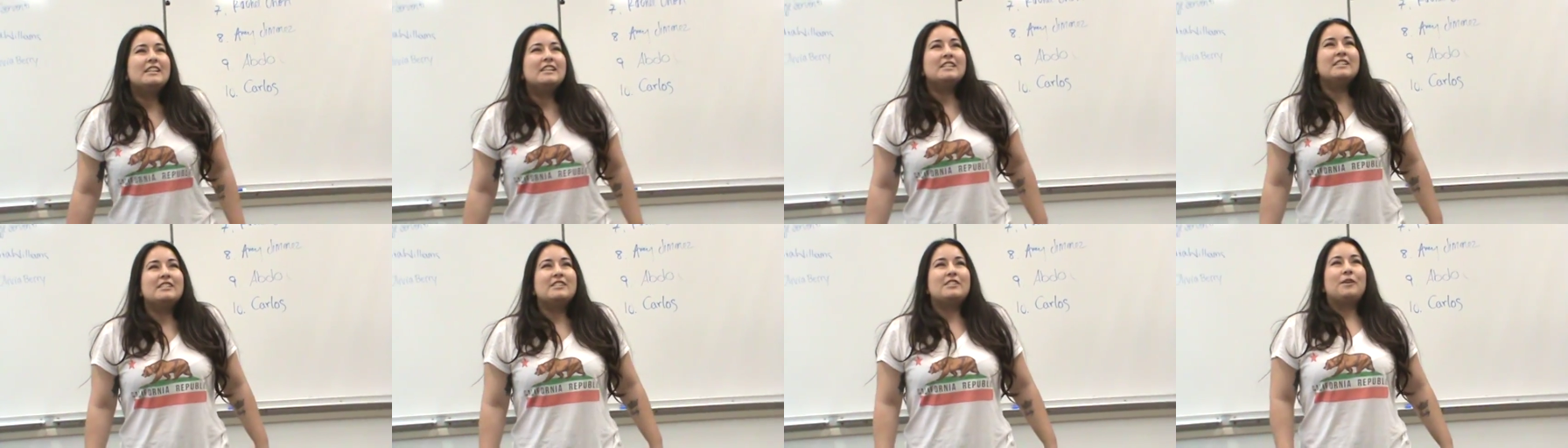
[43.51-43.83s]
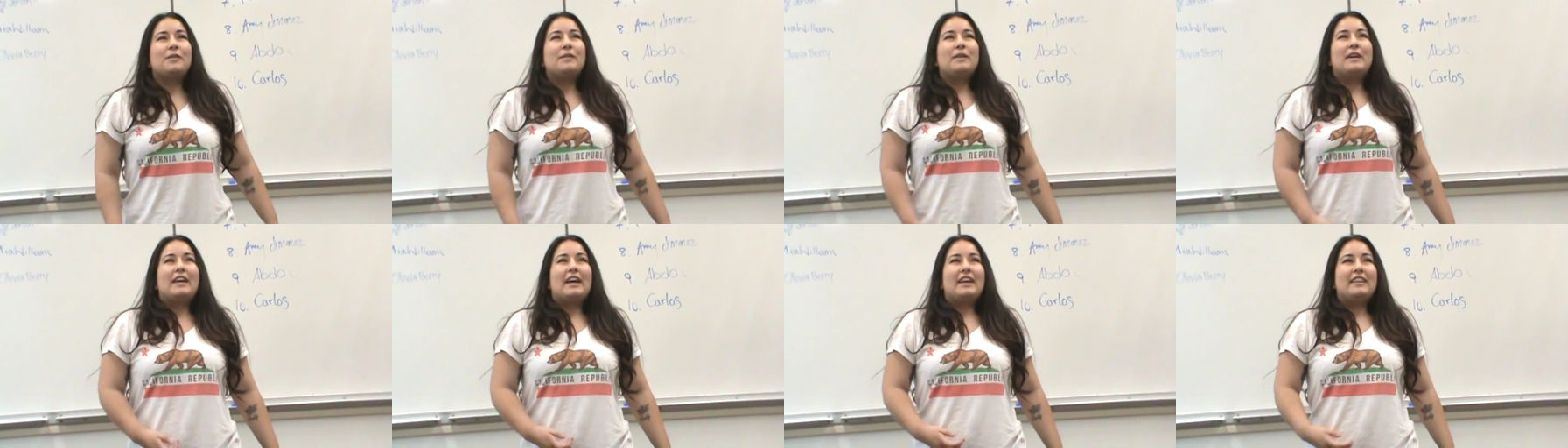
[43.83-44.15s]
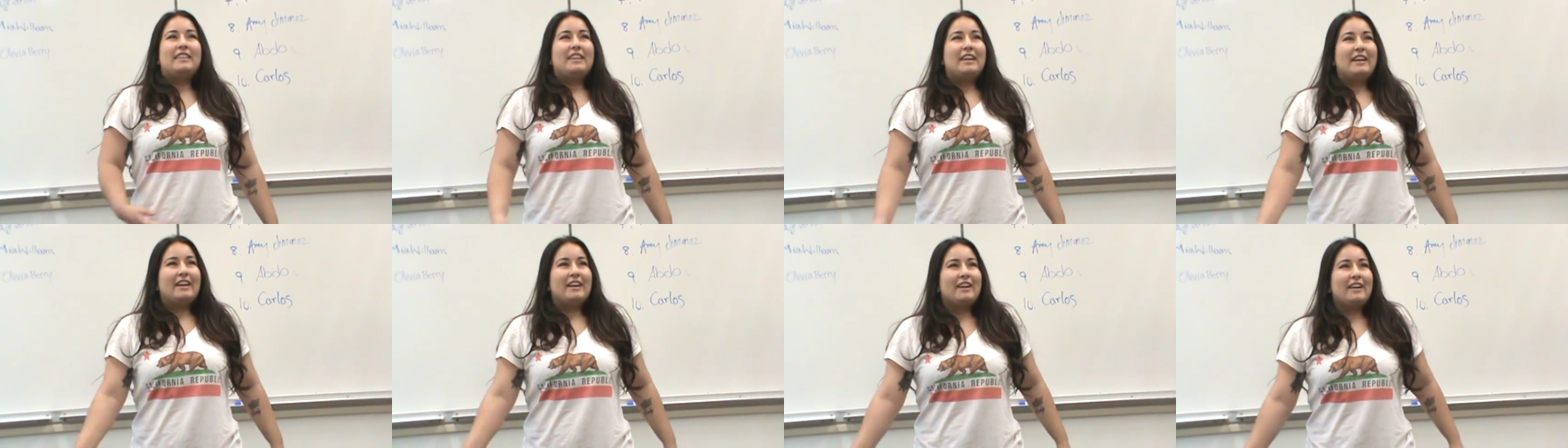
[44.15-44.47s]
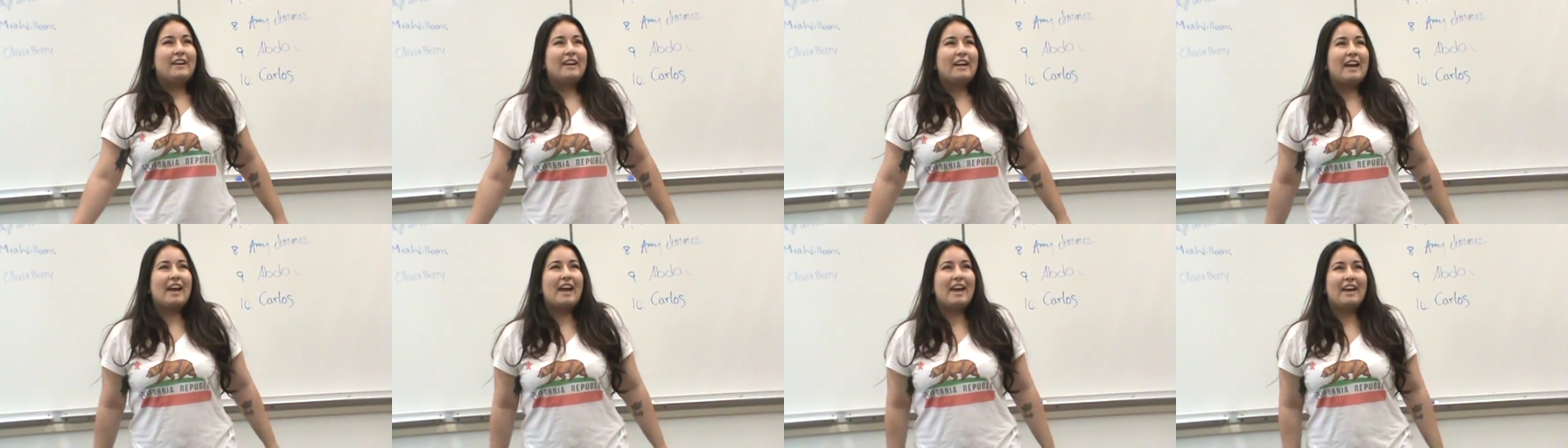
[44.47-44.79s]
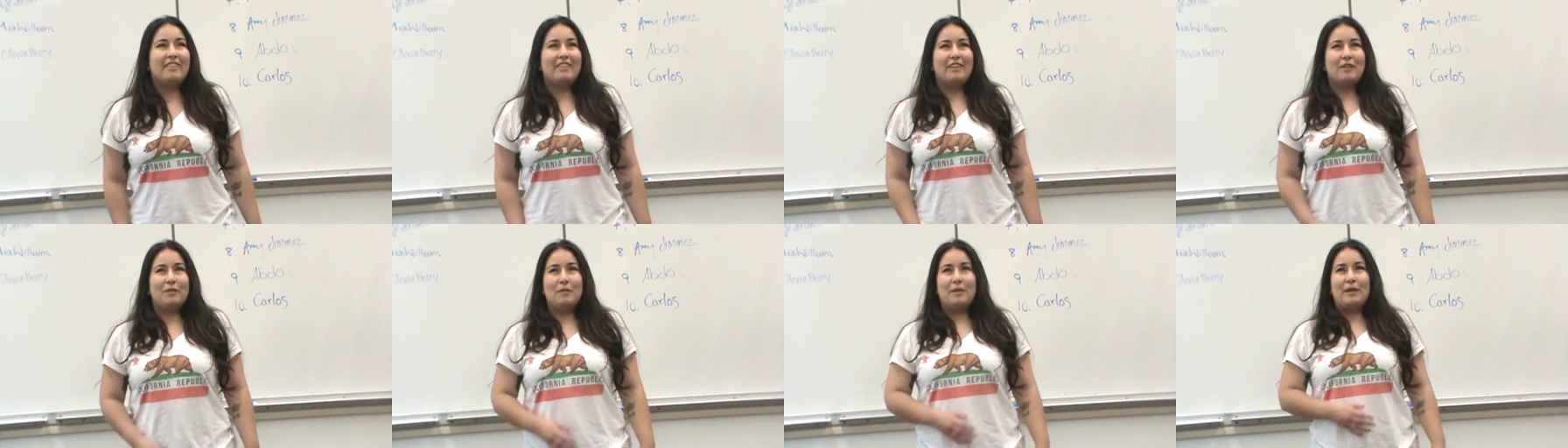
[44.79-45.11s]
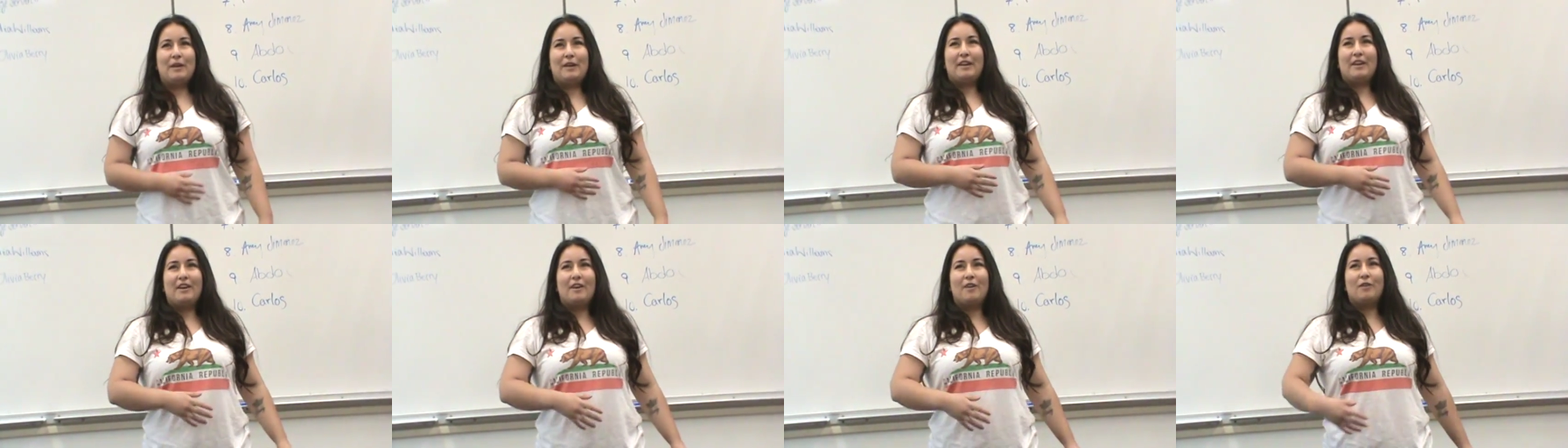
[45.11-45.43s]
so we get there and then
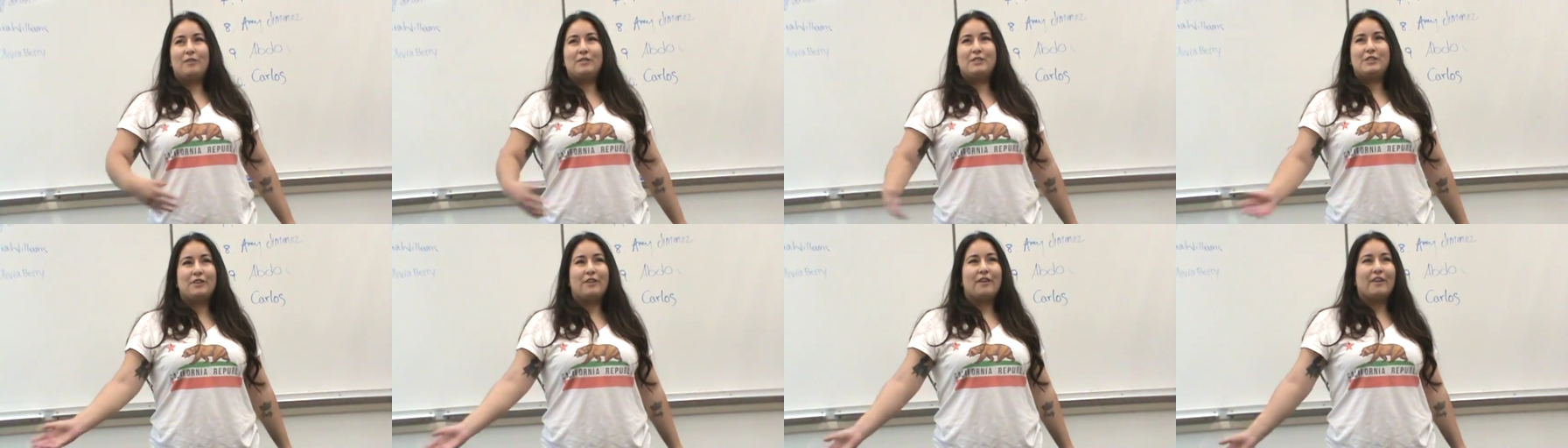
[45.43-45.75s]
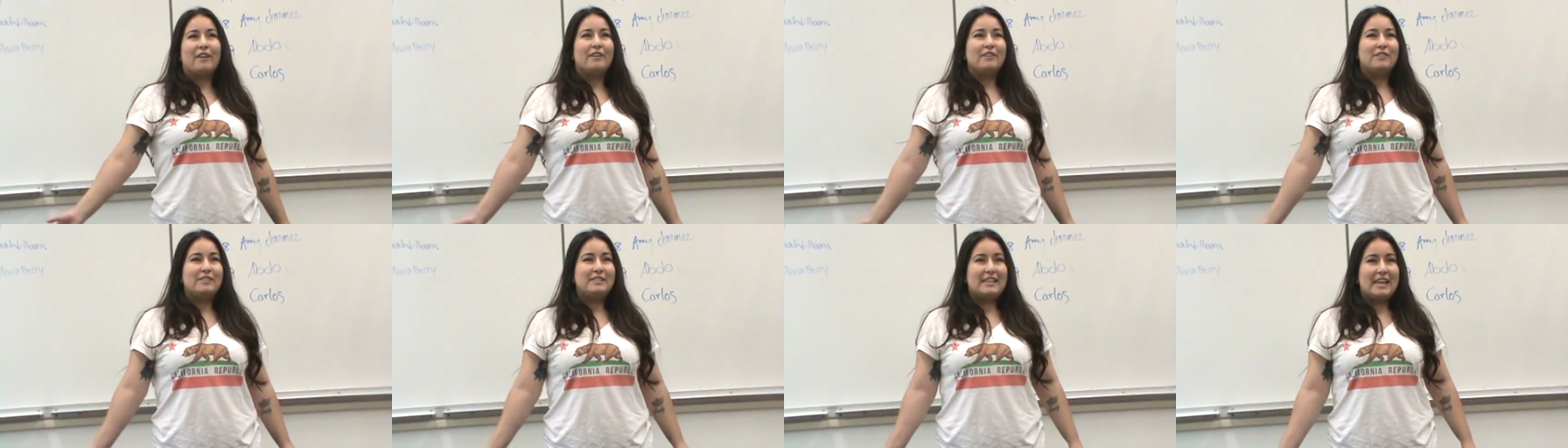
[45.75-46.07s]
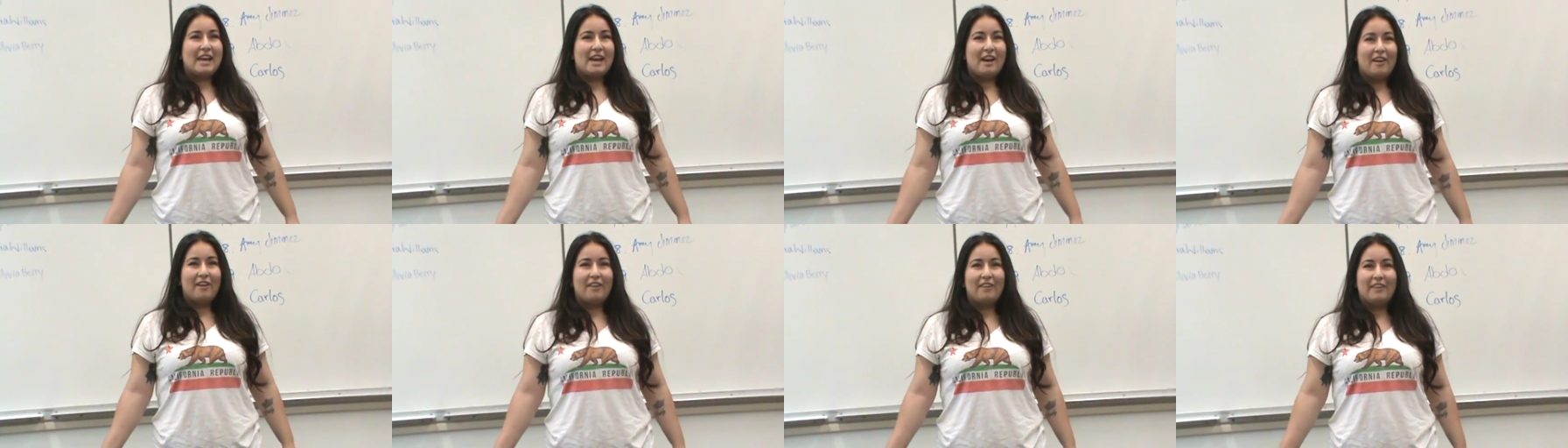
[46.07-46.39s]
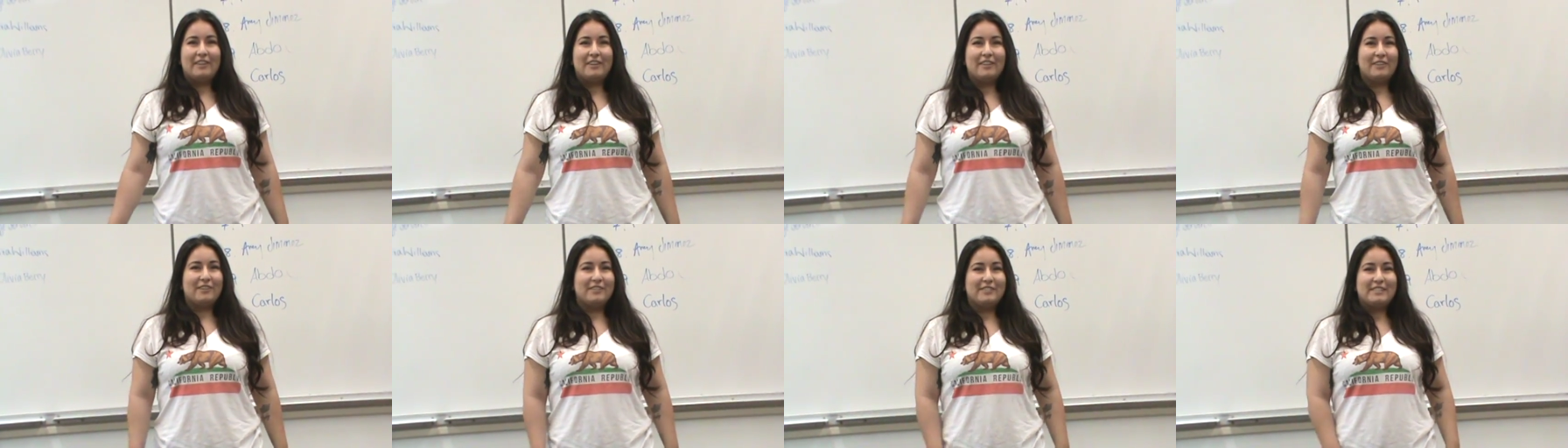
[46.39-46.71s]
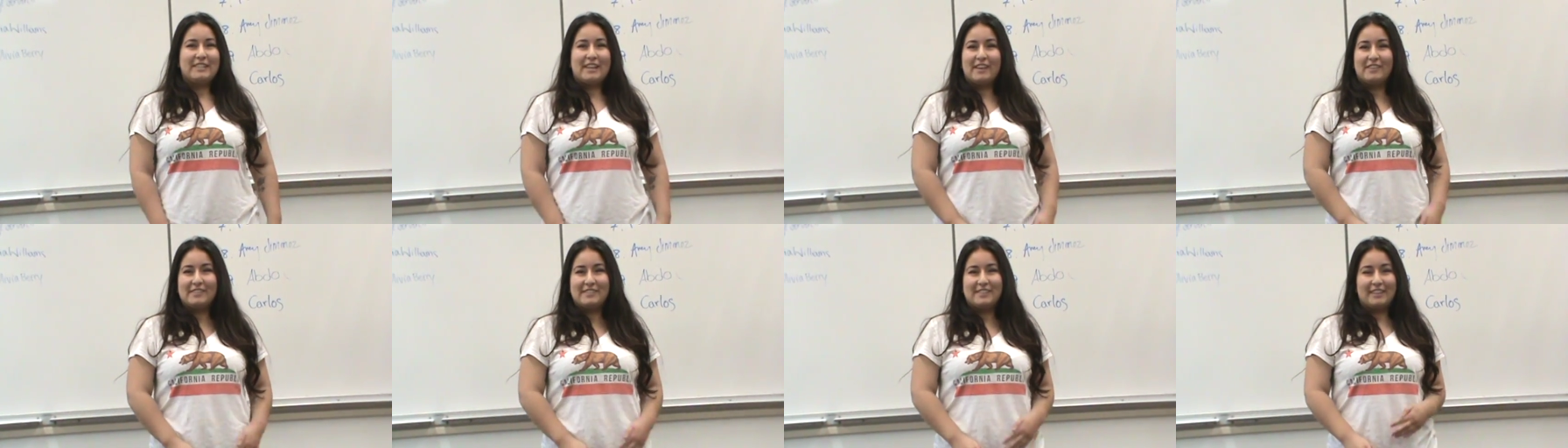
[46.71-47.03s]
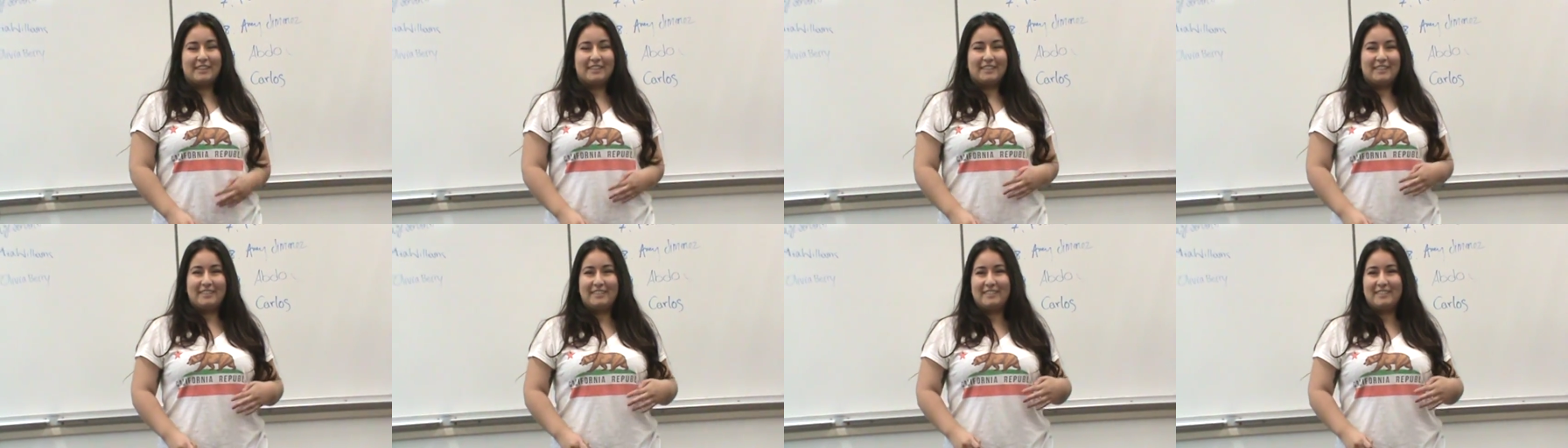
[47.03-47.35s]
we go to our hotel and our hotel's like